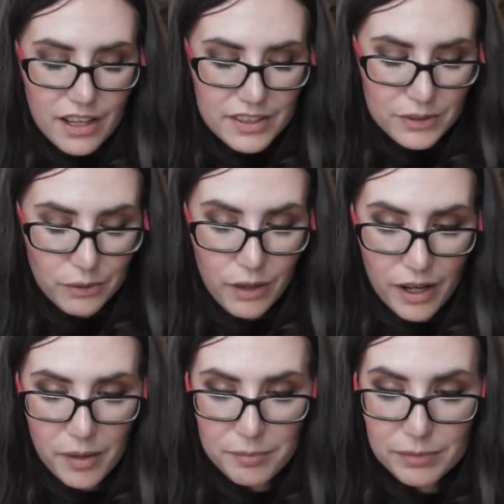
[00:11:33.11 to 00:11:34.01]
So
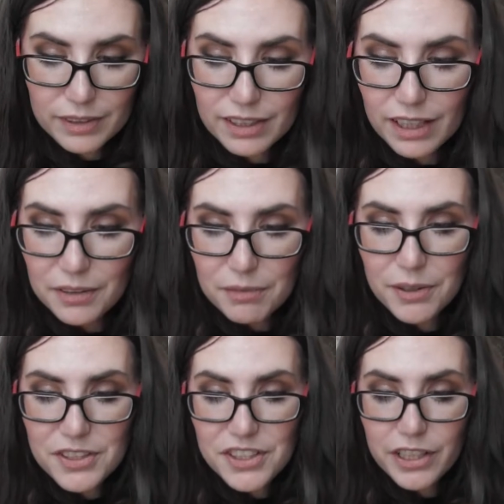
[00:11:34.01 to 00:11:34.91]
um, I look
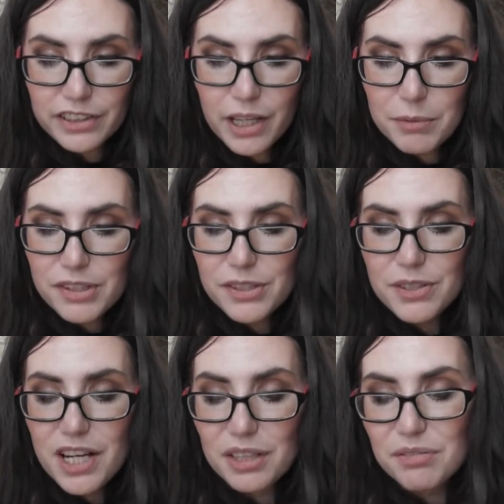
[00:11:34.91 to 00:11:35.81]
forward to sharing that with you.
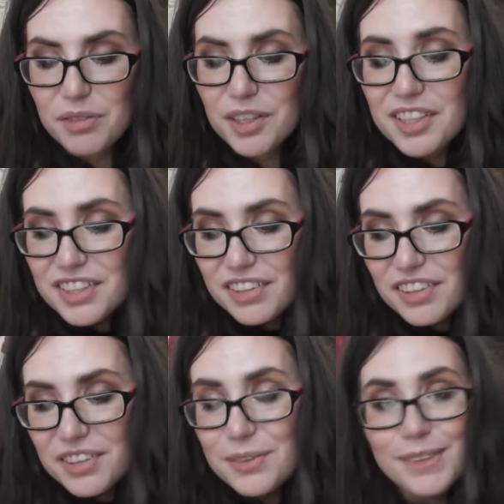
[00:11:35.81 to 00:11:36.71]
I look forward to
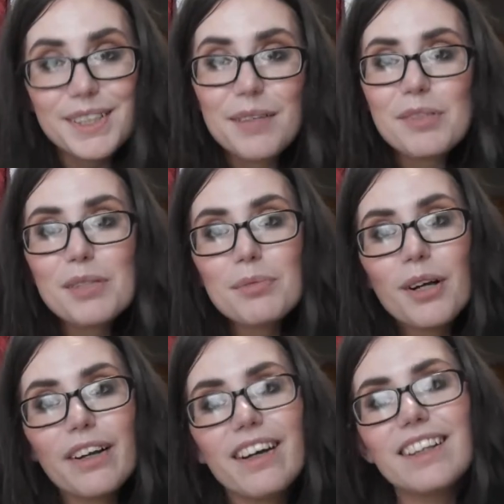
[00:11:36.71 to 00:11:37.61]
using up these
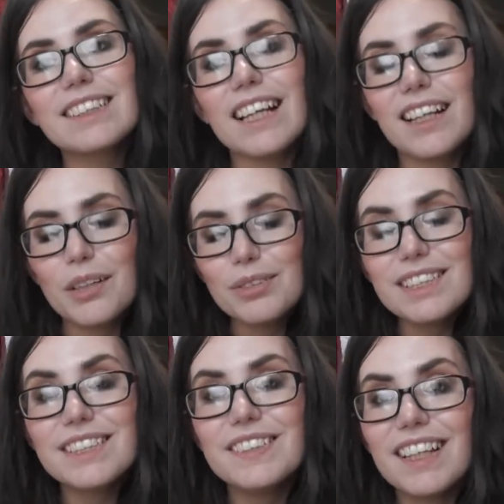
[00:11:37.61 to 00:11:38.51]
products and I will
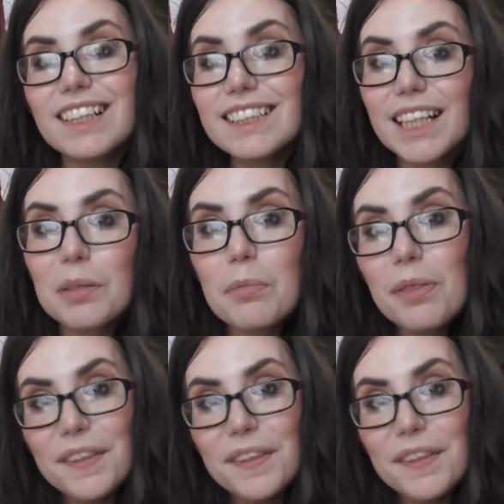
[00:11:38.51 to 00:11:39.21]
see you next time.